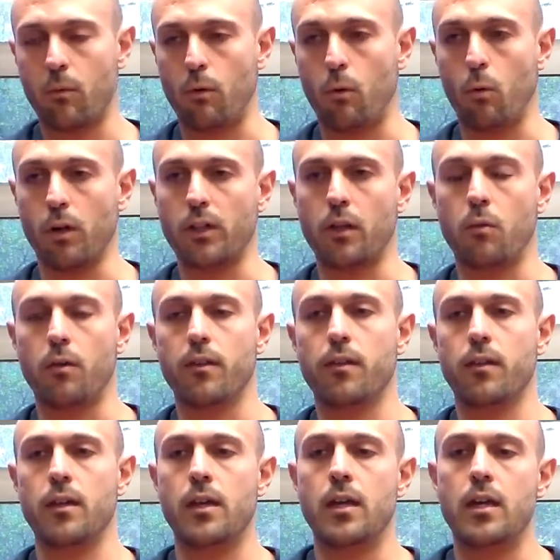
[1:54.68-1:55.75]
that we're working
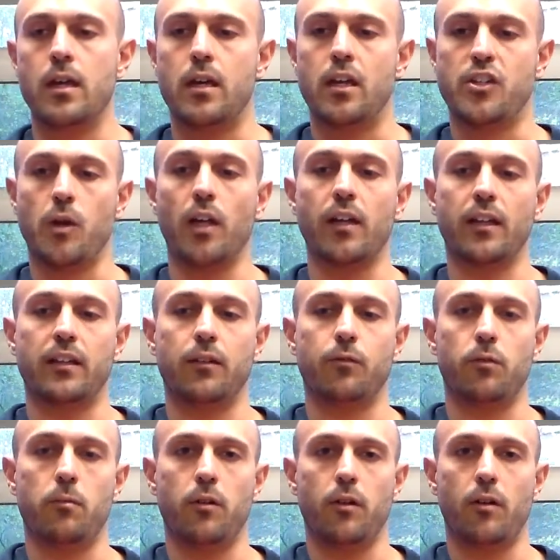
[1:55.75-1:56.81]
with. And so I like to
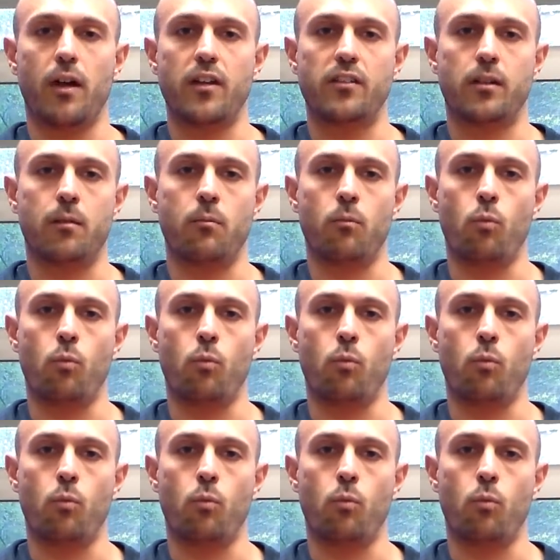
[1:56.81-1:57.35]
familiarize